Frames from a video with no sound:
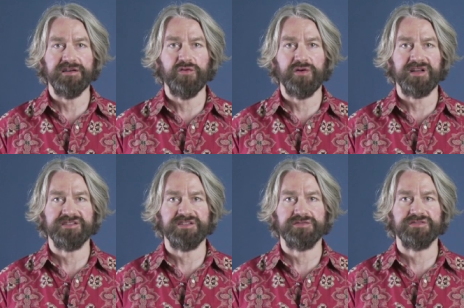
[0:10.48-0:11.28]
of
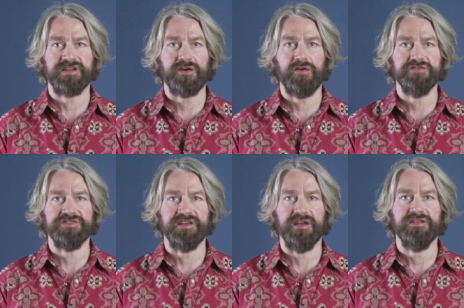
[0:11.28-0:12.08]
Organizational
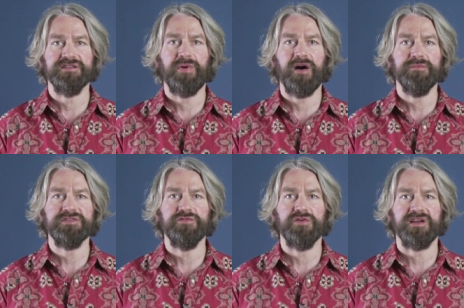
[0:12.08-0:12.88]
Psychology in the Department
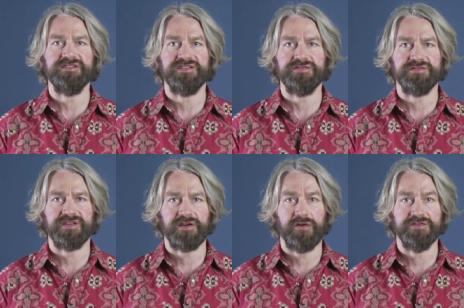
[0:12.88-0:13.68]
of Organizational
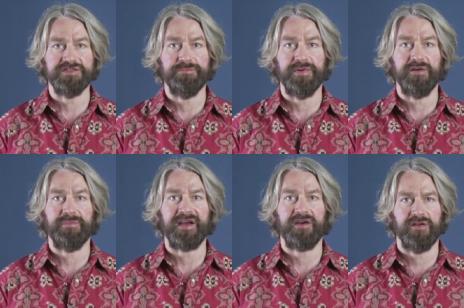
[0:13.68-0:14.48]
Psychology,
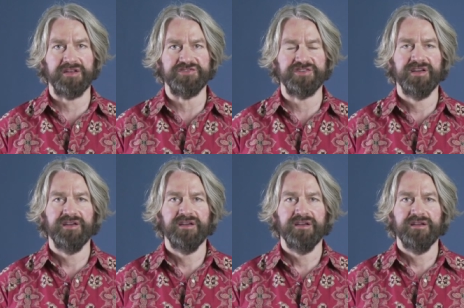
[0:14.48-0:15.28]
Birkbeck College.
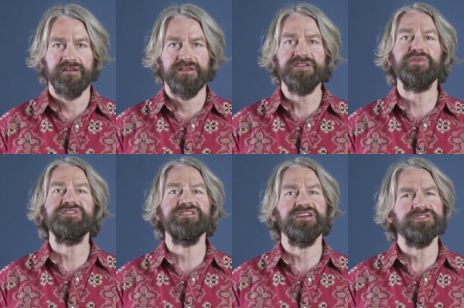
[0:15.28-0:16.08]
This
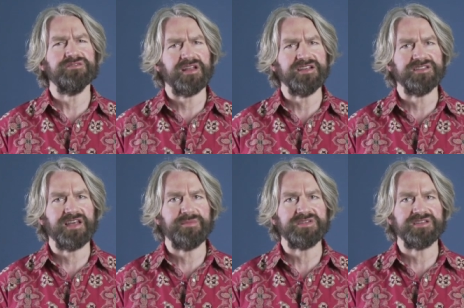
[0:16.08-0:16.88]
presentation relates to the
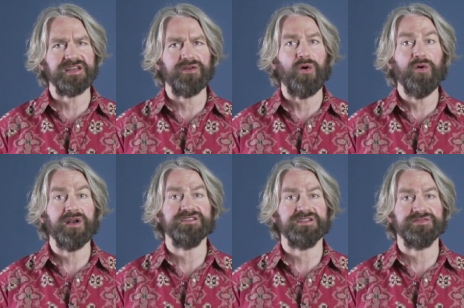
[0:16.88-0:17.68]
MSc in
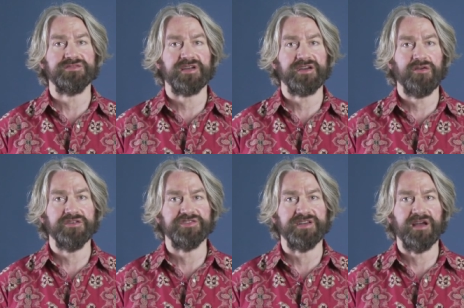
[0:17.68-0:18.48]
Organizational
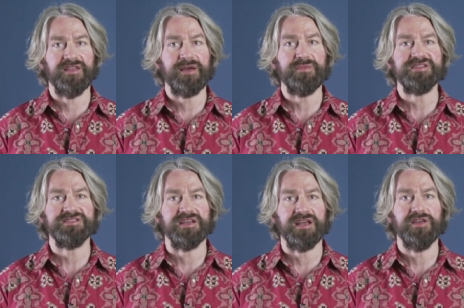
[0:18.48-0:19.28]
Psychology and the MSc
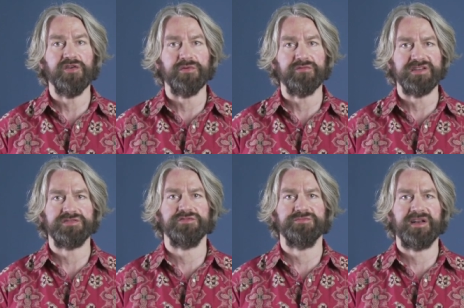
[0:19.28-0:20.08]
in Human
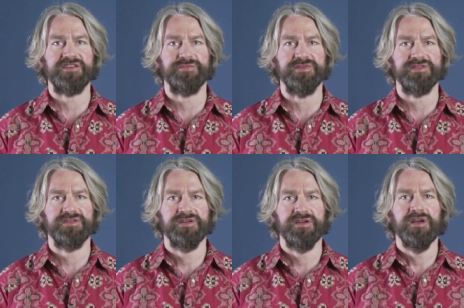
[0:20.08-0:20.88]
Resource Management.
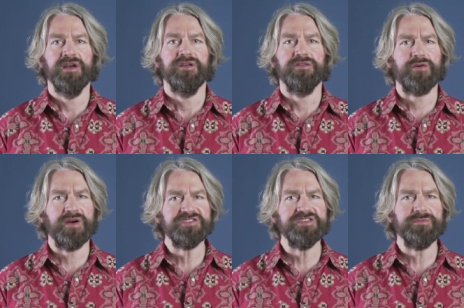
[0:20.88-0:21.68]
The
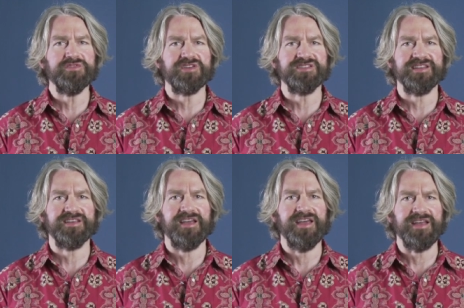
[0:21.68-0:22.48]
question I'm
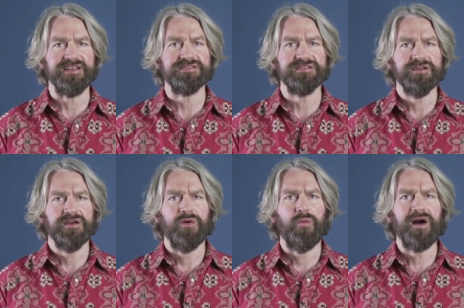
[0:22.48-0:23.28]
addressing is
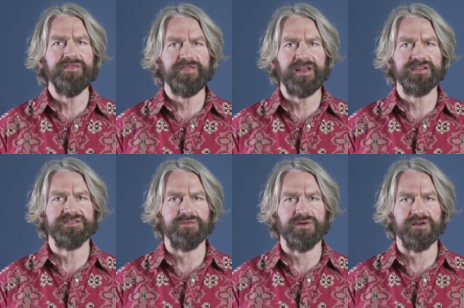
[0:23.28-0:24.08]
why feelings
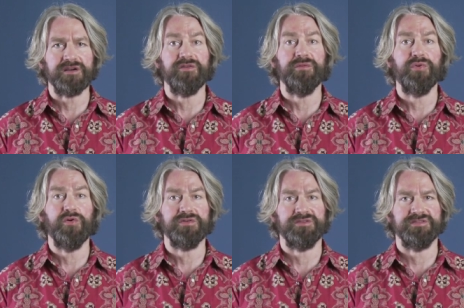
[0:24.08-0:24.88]
at work are
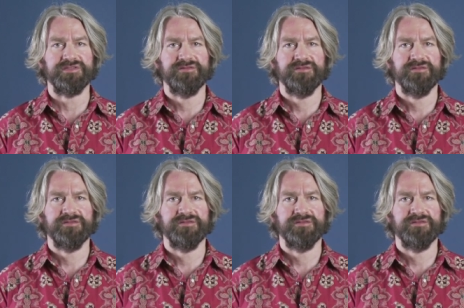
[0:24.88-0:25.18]
important.